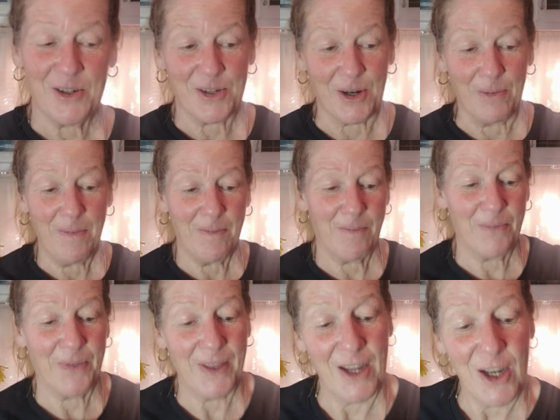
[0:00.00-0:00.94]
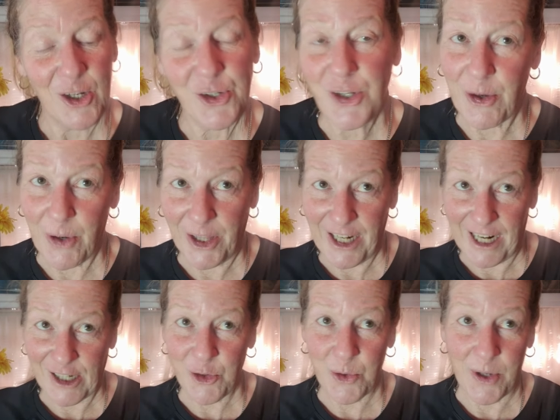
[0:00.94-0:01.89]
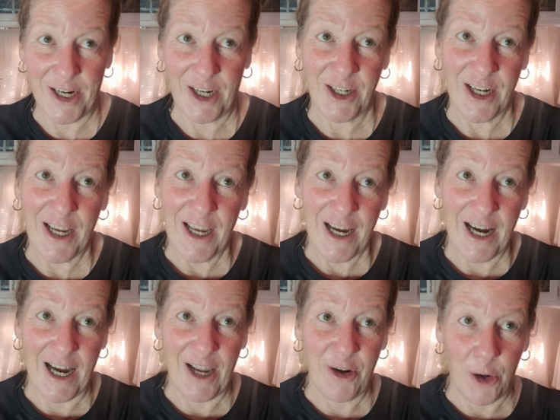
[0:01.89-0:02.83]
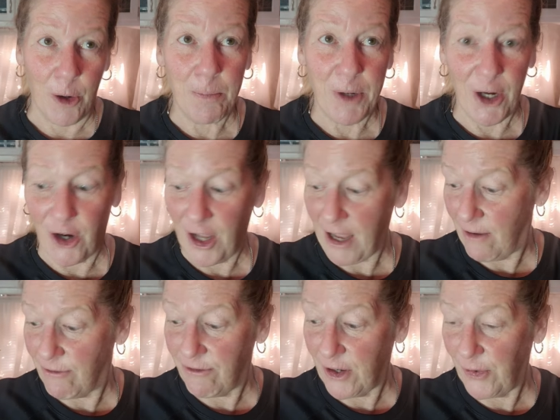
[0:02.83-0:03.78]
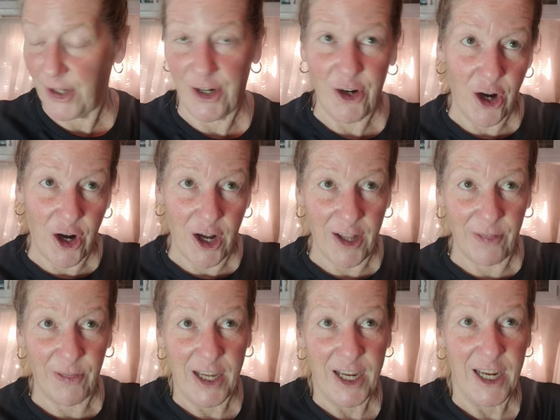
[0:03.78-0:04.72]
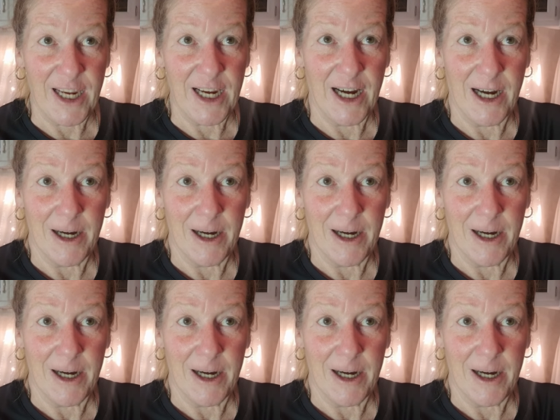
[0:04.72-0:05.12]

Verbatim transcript: So see you on the next one. I hope y'all have voted on the